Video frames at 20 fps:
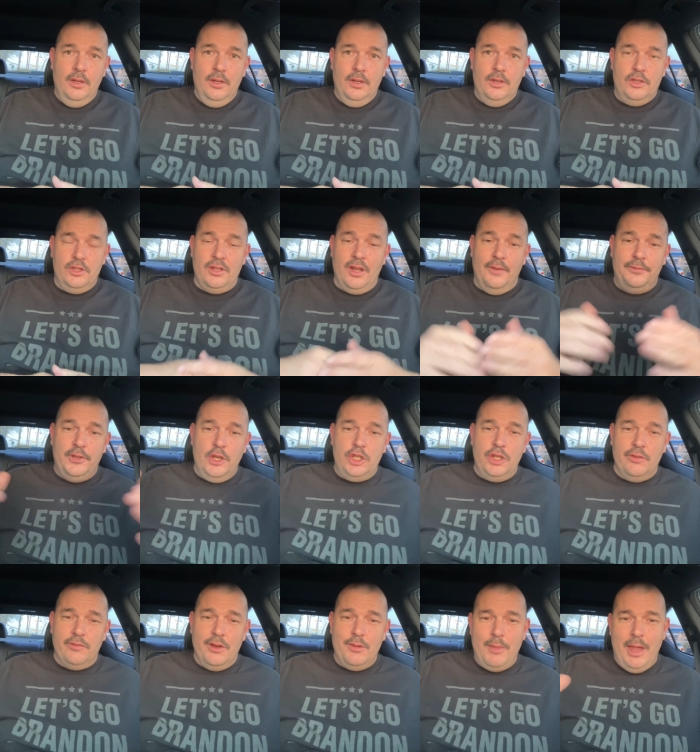Stuff that
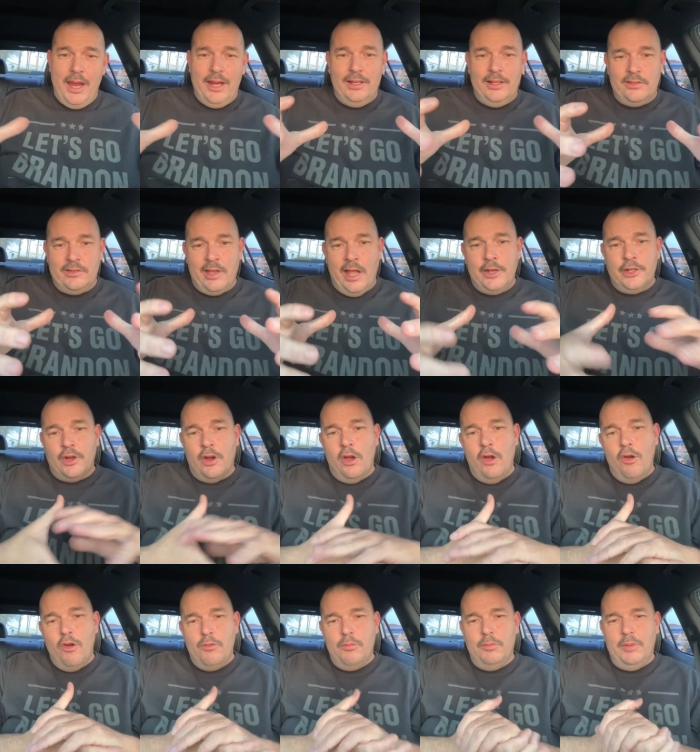should remain inside your
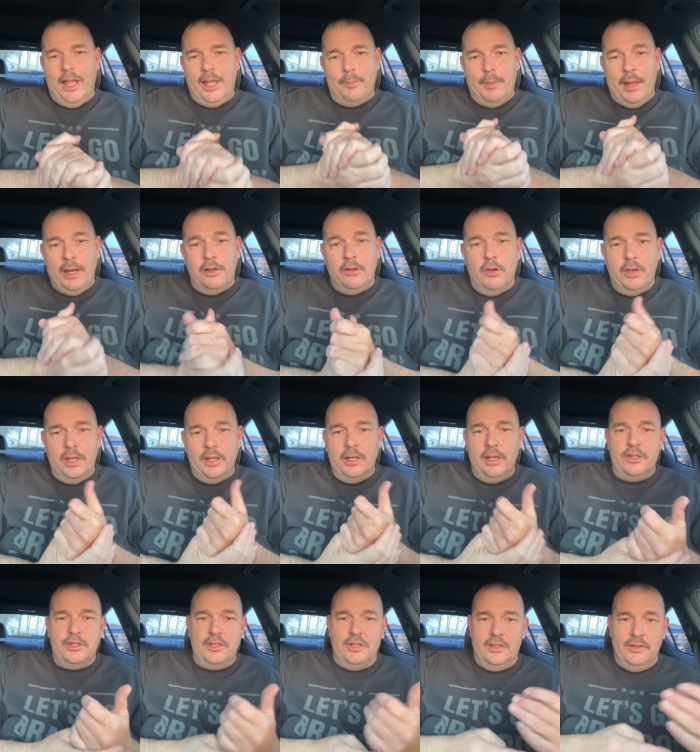home, like medical
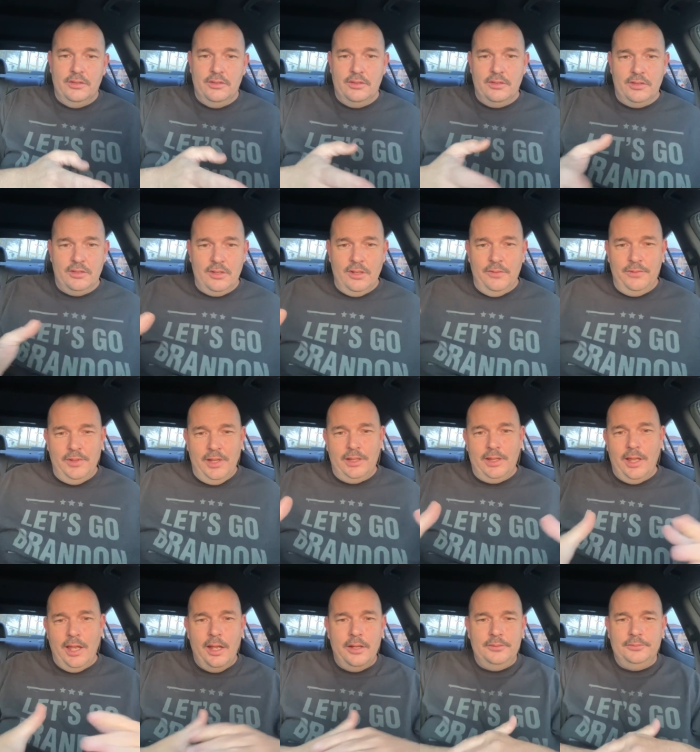conditions and stuff like
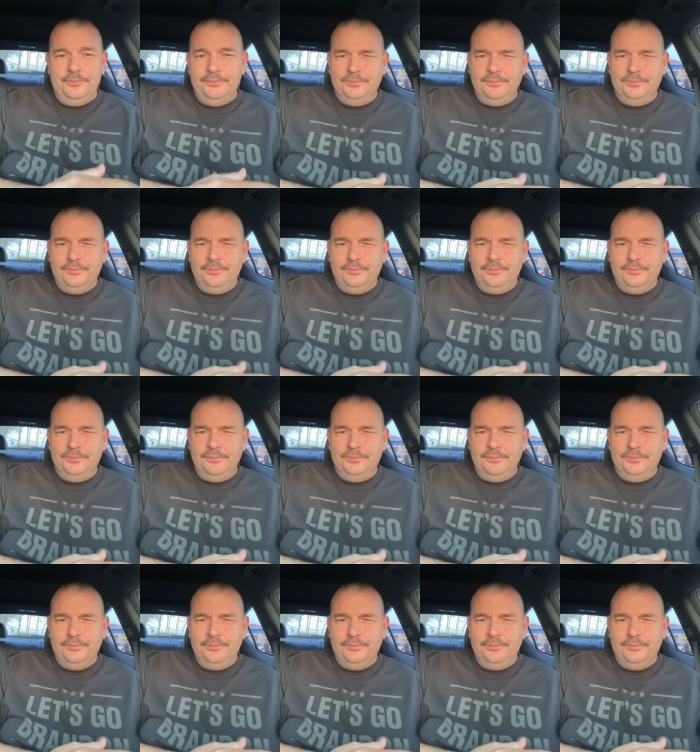that,